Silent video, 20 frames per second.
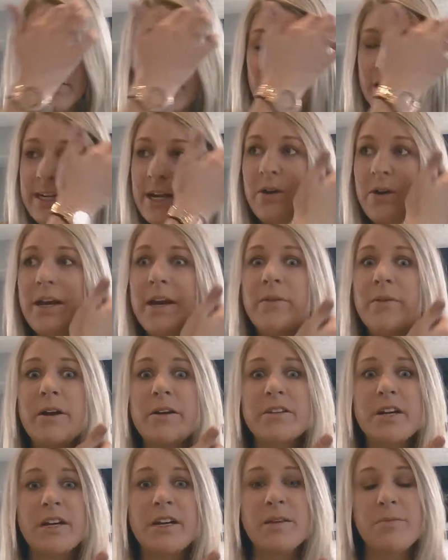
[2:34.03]
Now, again, when I was
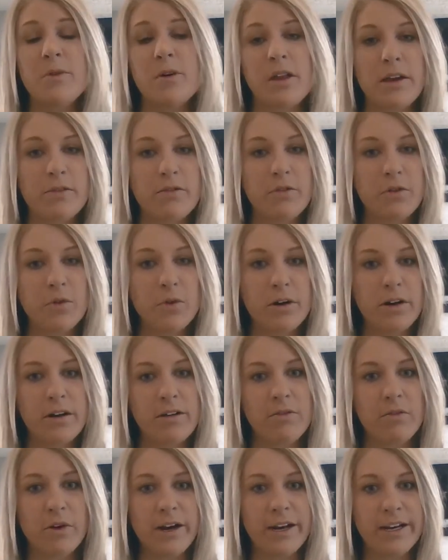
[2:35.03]
talking about like food and
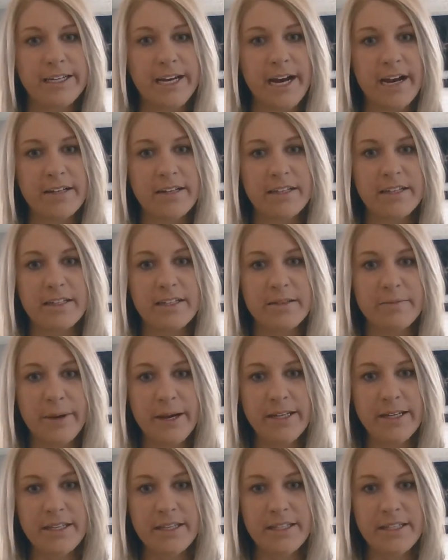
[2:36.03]
avoiding toxins and
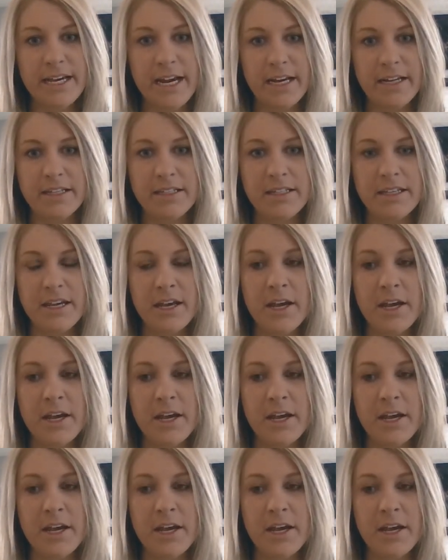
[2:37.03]
pesticides,